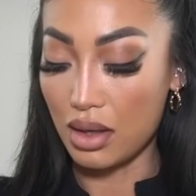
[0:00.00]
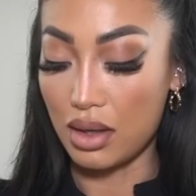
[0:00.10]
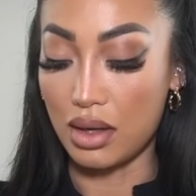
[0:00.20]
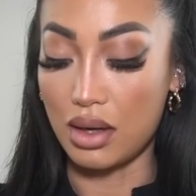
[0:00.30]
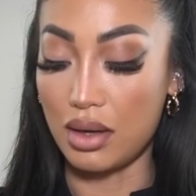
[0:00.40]

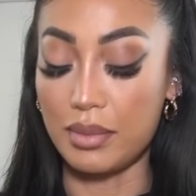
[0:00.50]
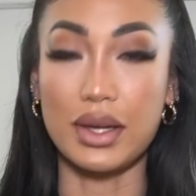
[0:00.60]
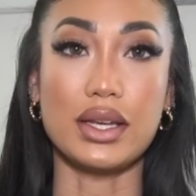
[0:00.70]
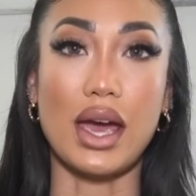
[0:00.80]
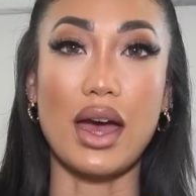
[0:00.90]
Um,
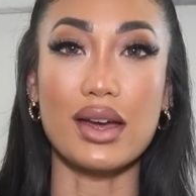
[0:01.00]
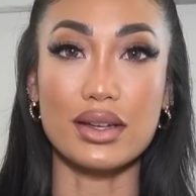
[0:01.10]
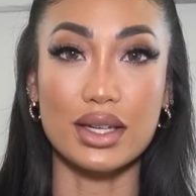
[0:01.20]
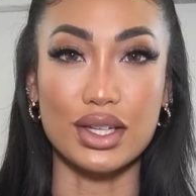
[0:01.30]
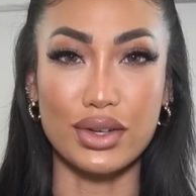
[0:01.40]
yeah,
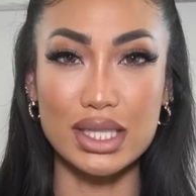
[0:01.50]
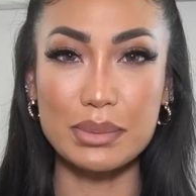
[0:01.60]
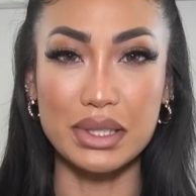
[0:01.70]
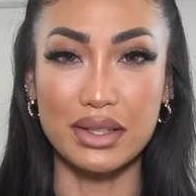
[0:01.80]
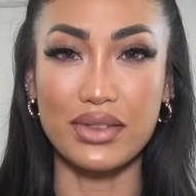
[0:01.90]
can you guys
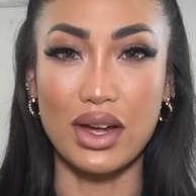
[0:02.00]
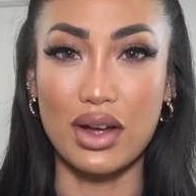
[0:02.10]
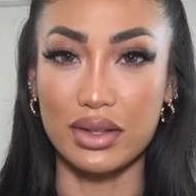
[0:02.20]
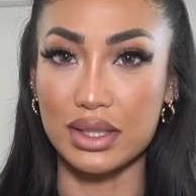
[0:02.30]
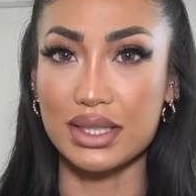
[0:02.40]
believe that
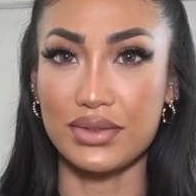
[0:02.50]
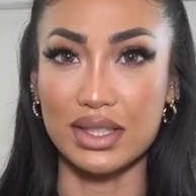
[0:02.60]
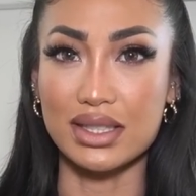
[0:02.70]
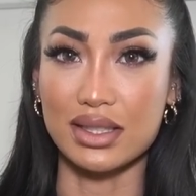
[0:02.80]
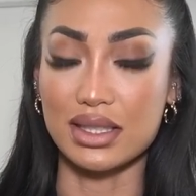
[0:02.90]
all this
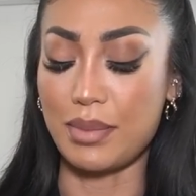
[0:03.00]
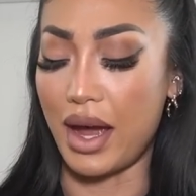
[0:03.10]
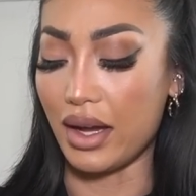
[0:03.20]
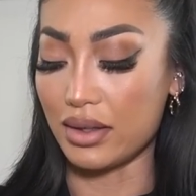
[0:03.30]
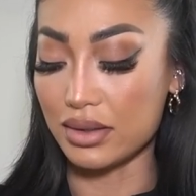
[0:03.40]
fits in this
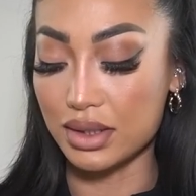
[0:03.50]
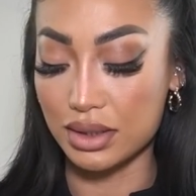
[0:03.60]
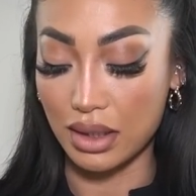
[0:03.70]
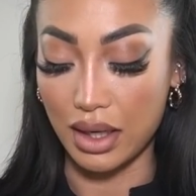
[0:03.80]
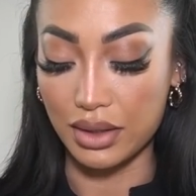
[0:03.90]
bag?
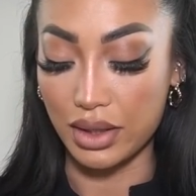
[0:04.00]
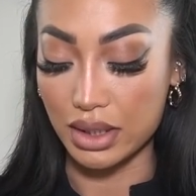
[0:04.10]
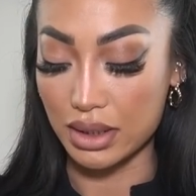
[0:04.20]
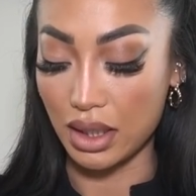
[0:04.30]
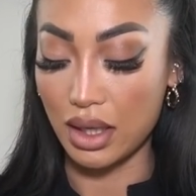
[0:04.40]
It's kind of
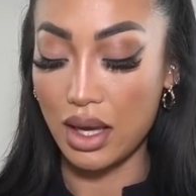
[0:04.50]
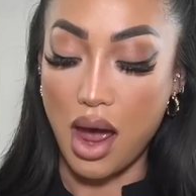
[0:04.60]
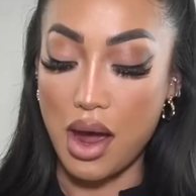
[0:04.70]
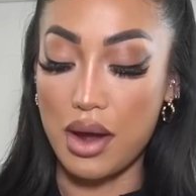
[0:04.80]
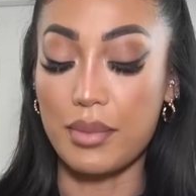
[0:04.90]
crazy.
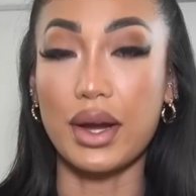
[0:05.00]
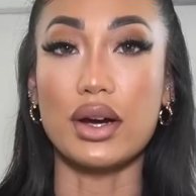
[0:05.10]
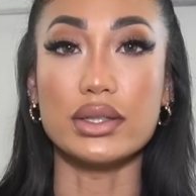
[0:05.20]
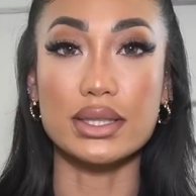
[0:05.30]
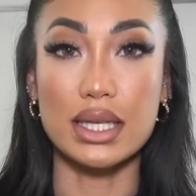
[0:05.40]
Um, I
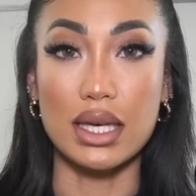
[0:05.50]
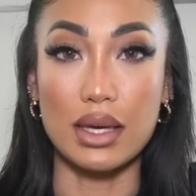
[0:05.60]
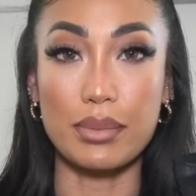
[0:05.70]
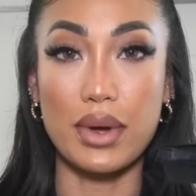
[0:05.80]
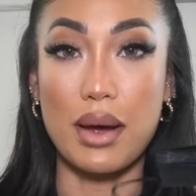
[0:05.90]
always
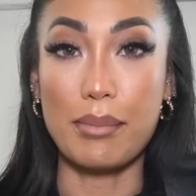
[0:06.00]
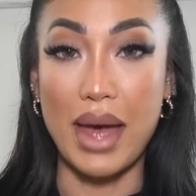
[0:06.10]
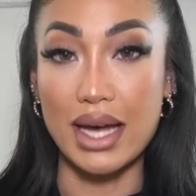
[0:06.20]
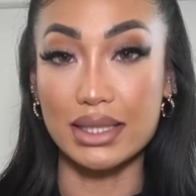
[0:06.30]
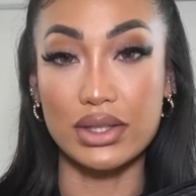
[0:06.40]
keep a
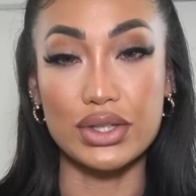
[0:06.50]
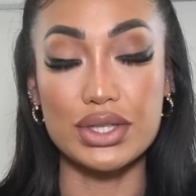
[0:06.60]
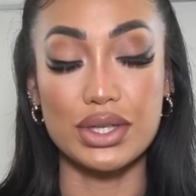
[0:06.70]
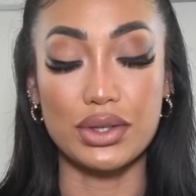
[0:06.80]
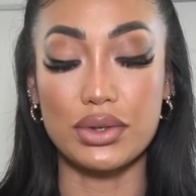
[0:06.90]
mask or
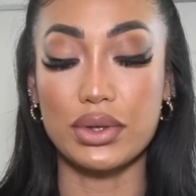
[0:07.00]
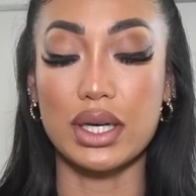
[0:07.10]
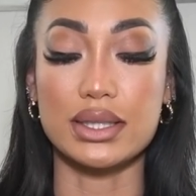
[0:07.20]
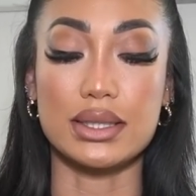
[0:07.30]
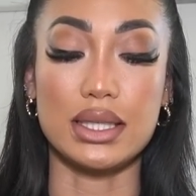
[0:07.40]
two
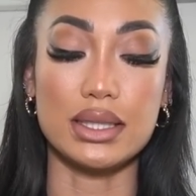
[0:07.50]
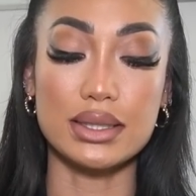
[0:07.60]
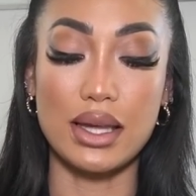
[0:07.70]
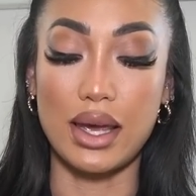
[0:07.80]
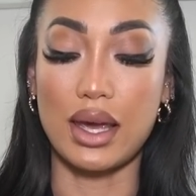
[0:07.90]
because
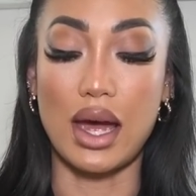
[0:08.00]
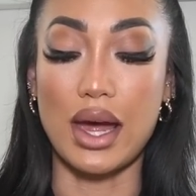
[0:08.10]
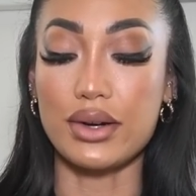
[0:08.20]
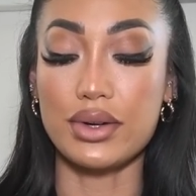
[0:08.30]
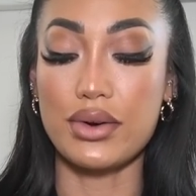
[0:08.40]
these, like,
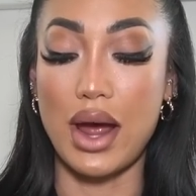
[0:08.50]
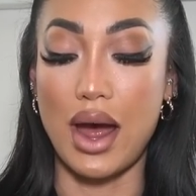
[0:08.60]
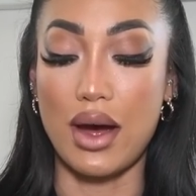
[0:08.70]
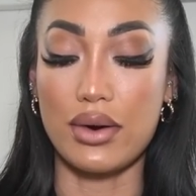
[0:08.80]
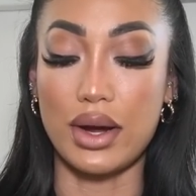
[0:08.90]
I don't know
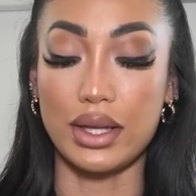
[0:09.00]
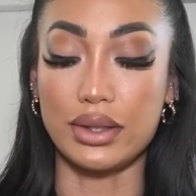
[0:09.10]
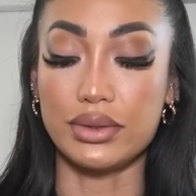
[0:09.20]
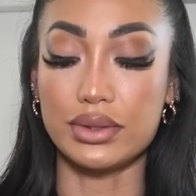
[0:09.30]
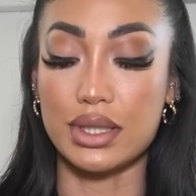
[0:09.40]
how I
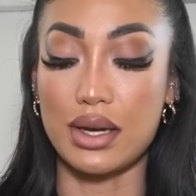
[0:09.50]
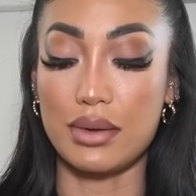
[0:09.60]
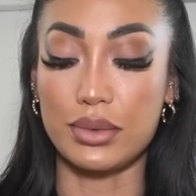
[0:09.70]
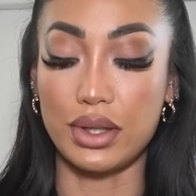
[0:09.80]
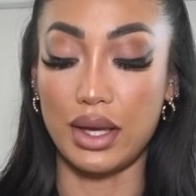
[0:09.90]
lose
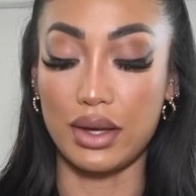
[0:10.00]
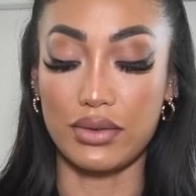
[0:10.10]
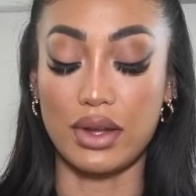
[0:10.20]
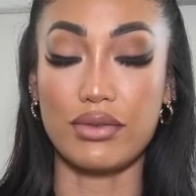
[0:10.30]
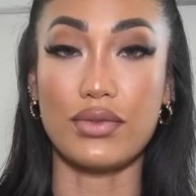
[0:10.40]
them or, like,
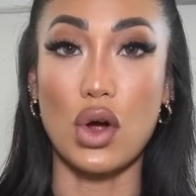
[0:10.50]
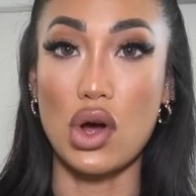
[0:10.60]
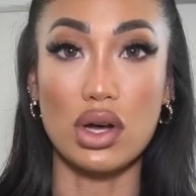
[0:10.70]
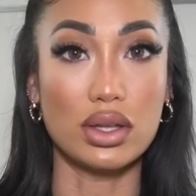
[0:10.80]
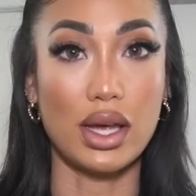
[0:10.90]
if they
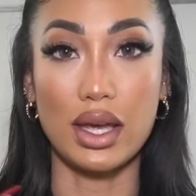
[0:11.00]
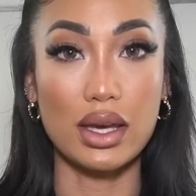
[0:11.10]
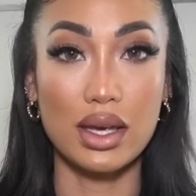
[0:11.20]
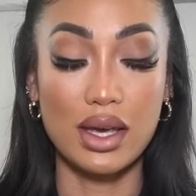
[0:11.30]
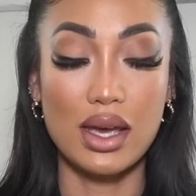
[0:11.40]
fall, like,
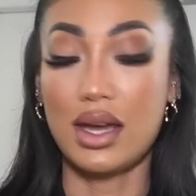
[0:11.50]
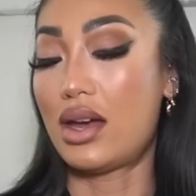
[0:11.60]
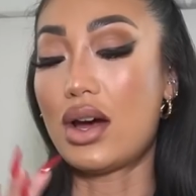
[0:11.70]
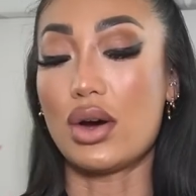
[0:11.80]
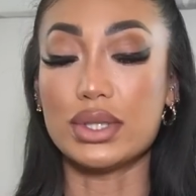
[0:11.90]

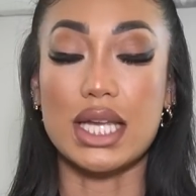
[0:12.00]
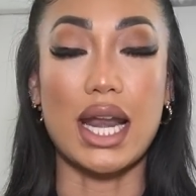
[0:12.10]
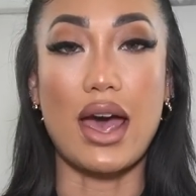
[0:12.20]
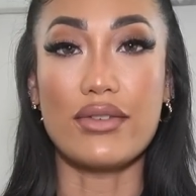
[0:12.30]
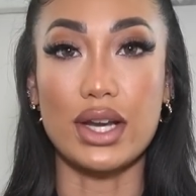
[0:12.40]
always got
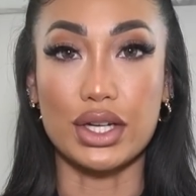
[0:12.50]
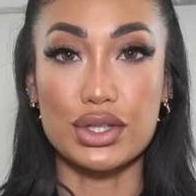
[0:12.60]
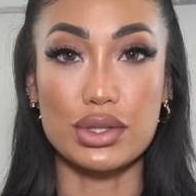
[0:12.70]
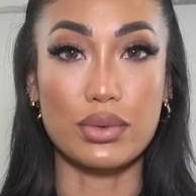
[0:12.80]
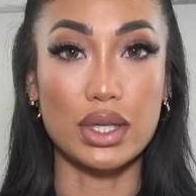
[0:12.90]
to have an
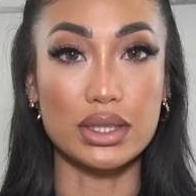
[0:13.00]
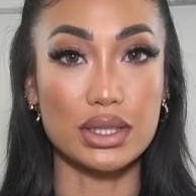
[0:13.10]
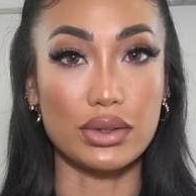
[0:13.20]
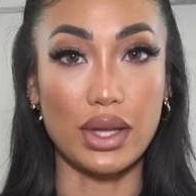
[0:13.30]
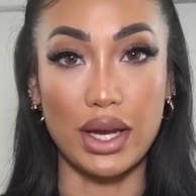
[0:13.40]
extra one.
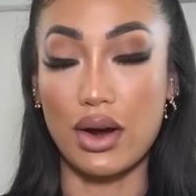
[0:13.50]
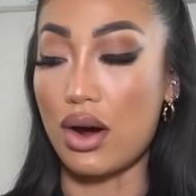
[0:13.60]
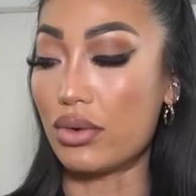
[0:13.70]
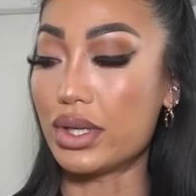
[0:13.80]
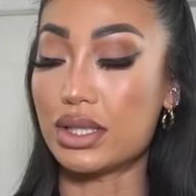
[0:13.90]
So, like,
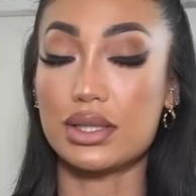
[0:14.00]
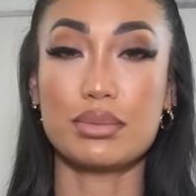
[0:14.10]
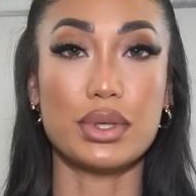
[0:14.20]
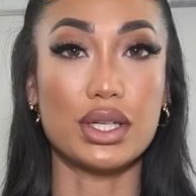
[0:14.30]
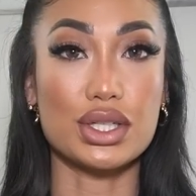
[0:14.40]
always
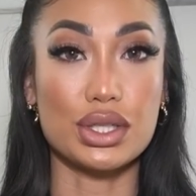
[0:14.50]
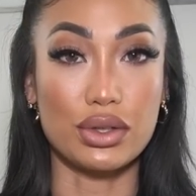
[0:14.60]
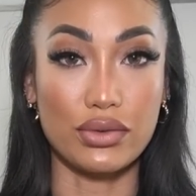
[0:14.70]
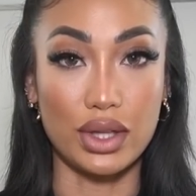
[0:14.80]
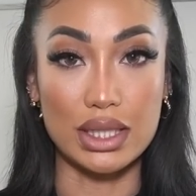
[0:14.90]
put
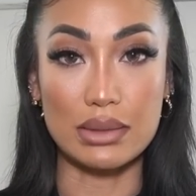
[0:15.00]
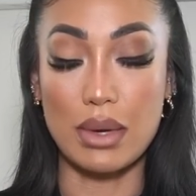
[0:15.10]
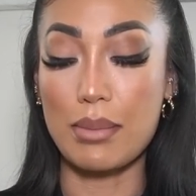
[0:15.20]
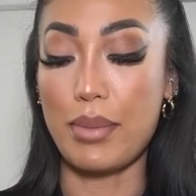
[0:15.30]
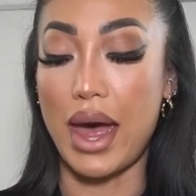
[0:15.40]
two of these in
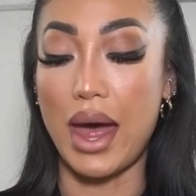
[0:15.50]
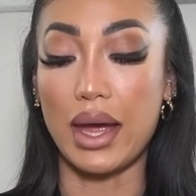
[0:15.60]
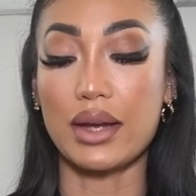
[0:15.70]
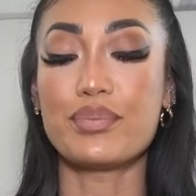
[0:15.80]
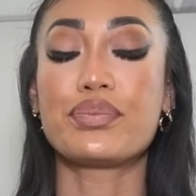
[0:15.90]
my
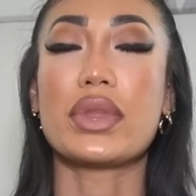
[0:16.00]
bag.